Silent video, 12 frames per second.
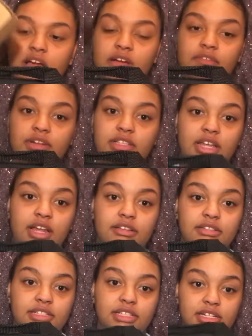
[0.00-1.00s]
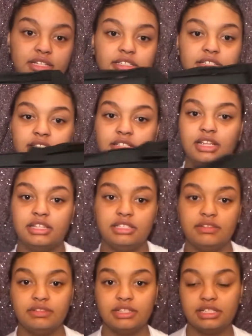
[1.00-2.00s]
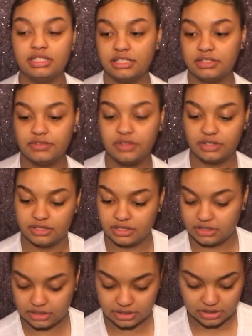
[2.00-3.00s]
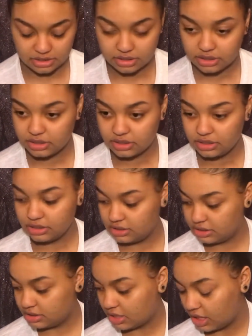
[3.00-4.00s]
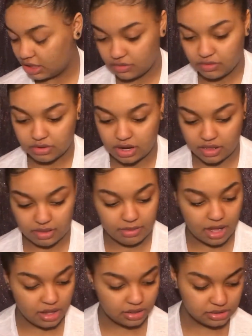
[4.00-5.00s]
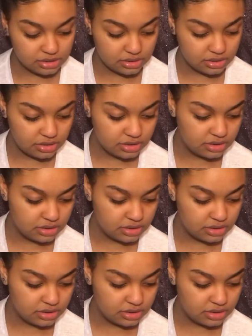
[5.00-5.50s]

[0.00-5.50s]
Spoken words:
All right, what the hell is this? Let's see what this is first. This is like a whole nother box.